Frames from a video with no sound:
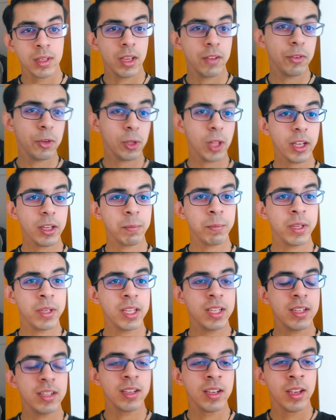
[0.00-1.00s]
If you're like
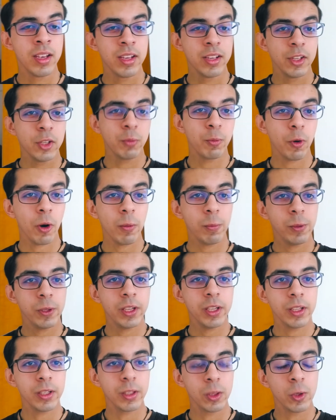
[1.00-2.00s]
me, you
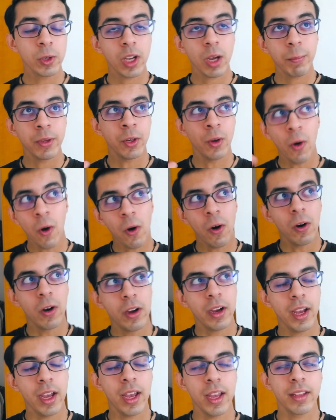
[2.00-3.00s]
probably look up in awe
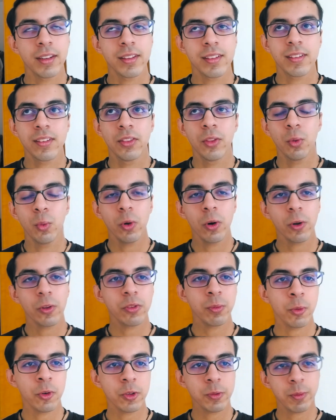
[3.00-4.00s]
at the world's
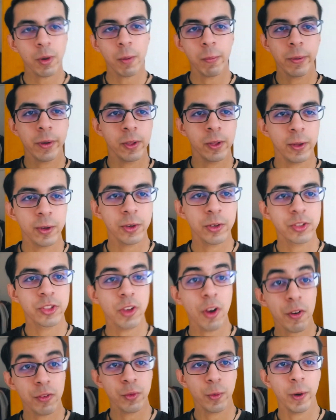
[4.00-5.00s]
most popular
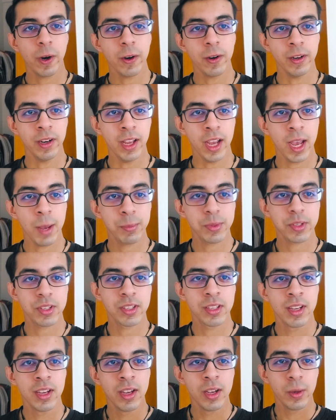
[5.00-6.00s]
software and apps
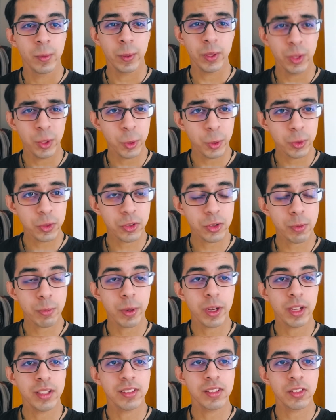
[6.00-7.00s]
with user
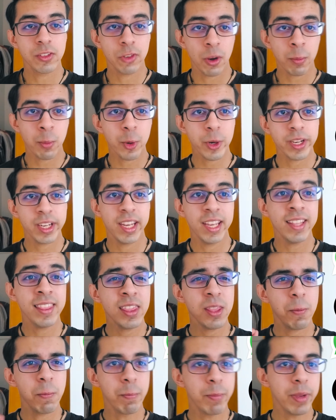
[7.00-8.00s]
bases numbering in the
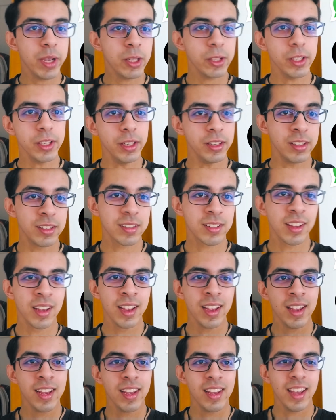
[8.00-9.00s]
billions,
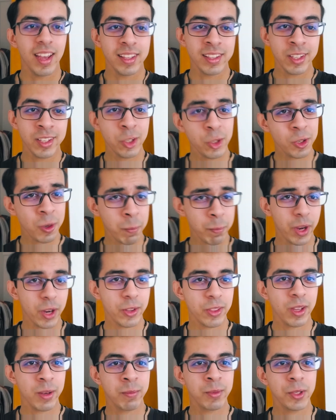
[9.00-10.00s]
and then you compare
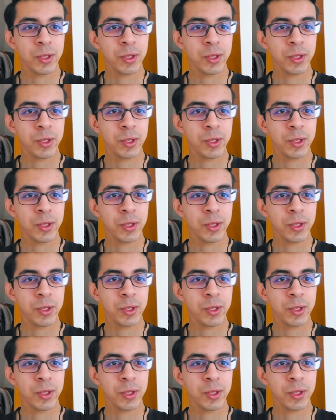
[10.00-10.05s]
them to